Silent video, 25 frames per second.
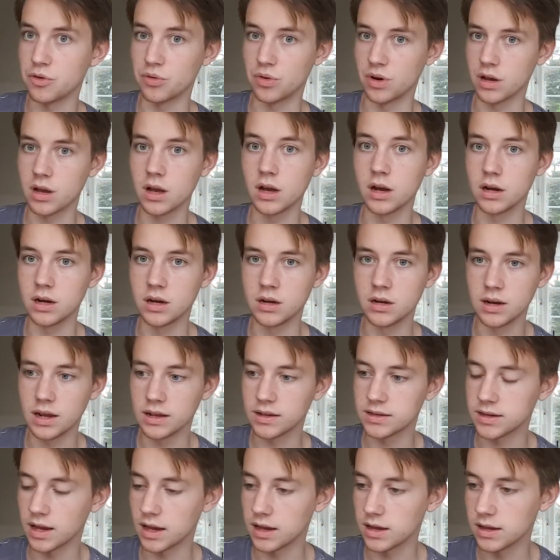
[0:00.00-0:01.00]
car,
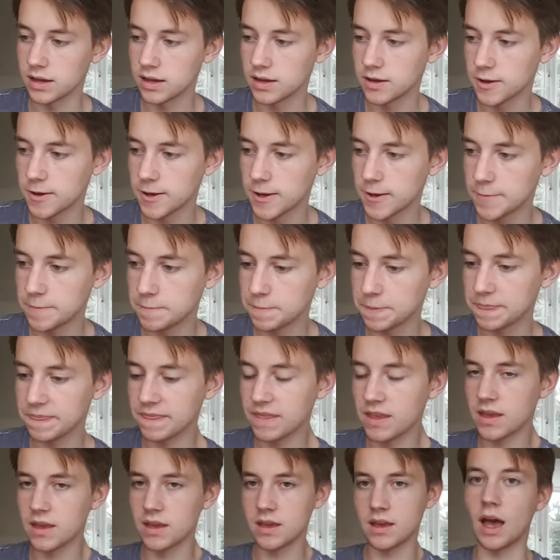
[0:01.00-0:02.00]
let's say,
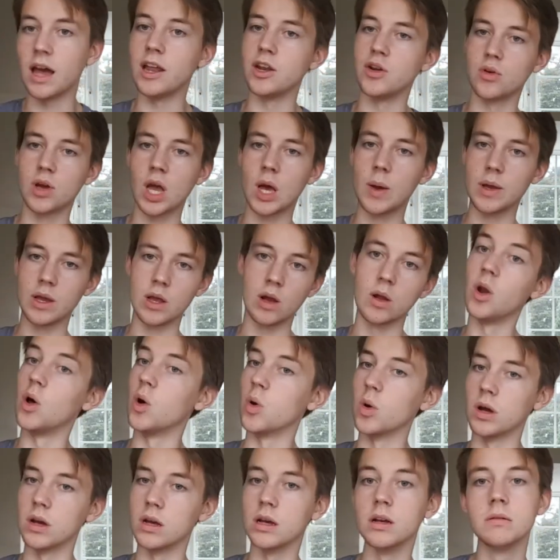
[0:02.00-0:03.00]
and you're going
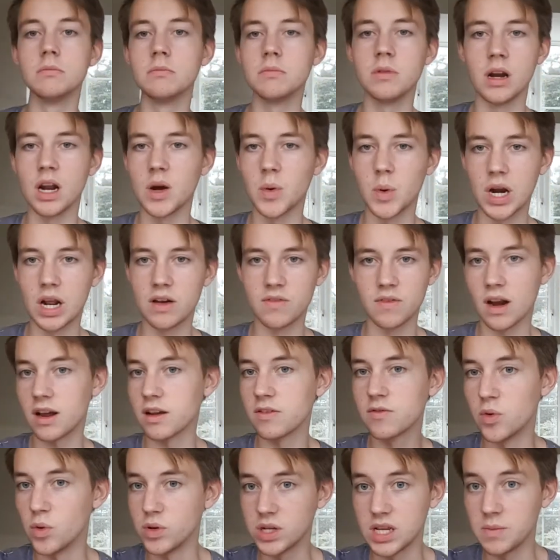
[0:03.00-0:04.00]
along at, whatever, like
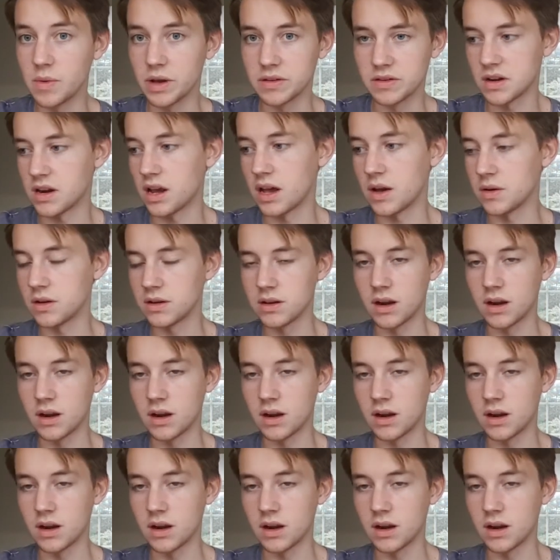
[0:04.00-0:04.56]
40 miles an hour.